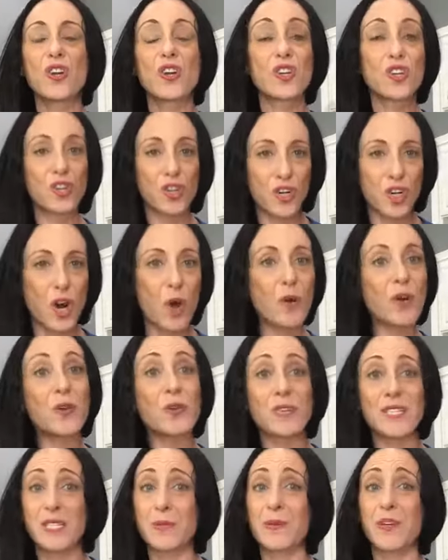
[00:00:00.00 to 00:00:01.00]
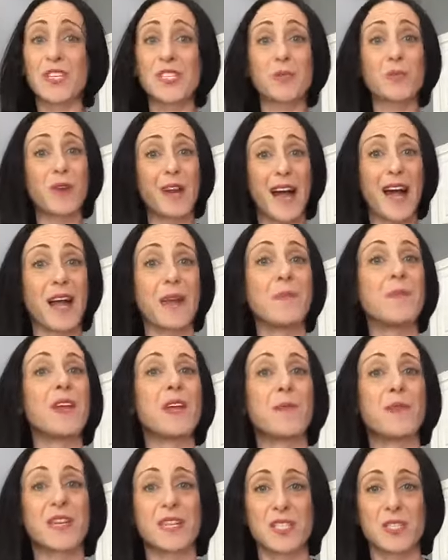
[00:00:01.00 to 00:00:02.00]
you're going to experience what I
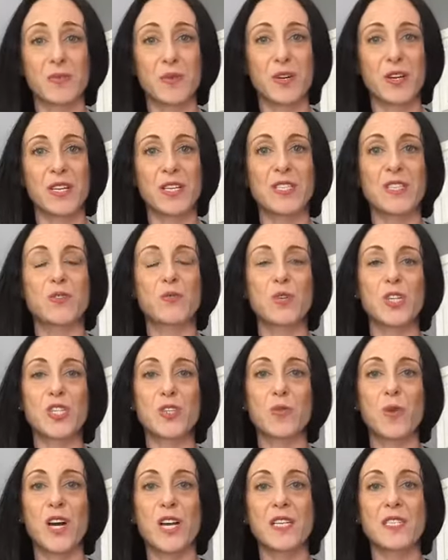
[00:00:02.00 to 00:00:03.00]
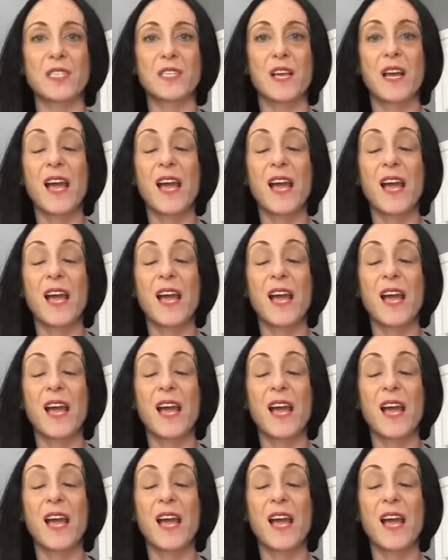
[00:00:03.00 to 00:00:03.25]
maybe experienced, which was